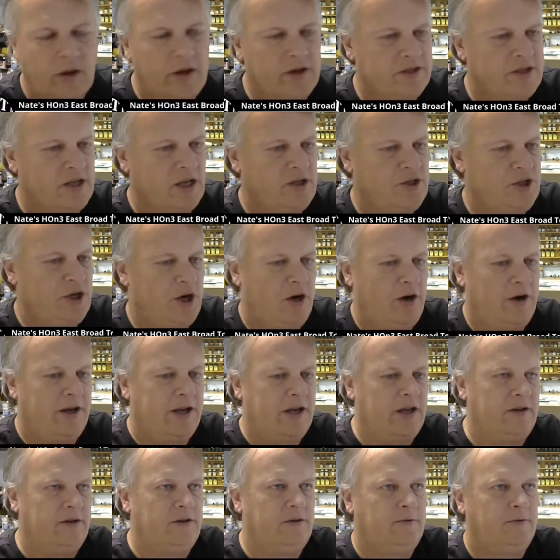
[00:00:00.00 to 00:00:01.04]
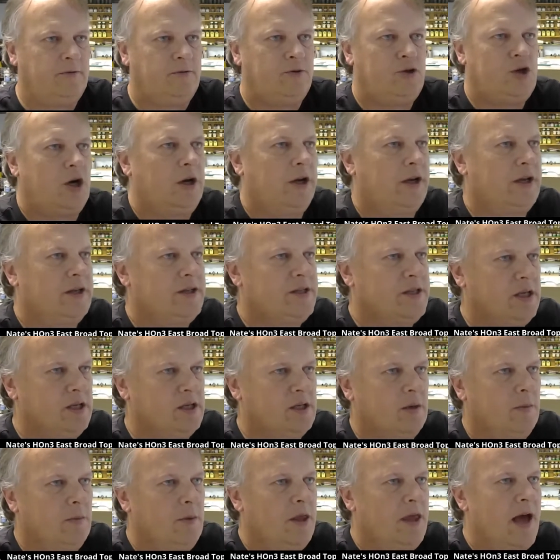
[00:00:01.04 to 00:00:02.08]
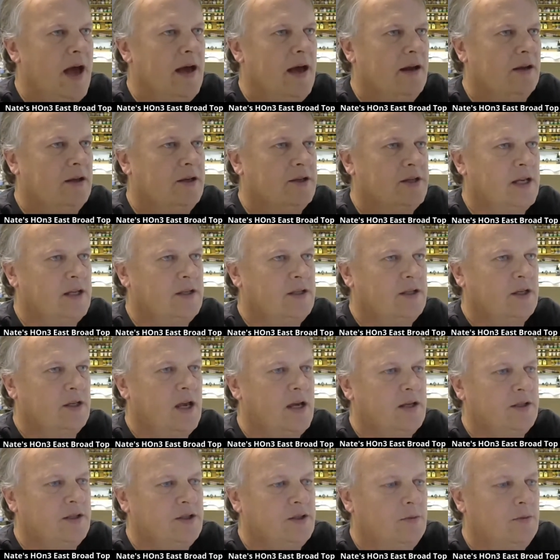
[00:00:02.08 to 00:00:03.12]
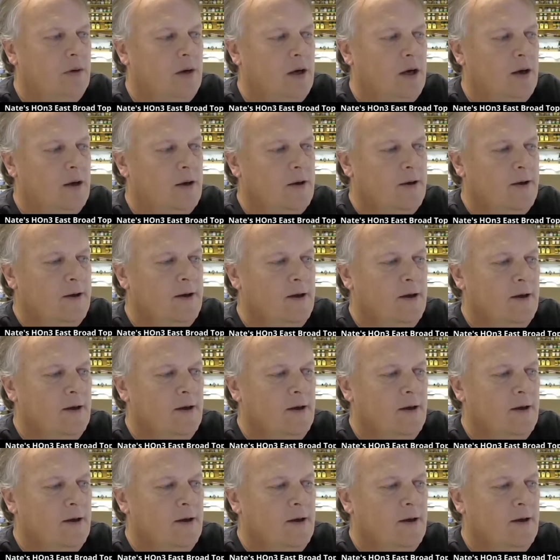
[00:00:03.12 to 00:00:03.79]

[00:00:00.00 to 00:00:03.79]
Because Jerry can see some of that because that's got some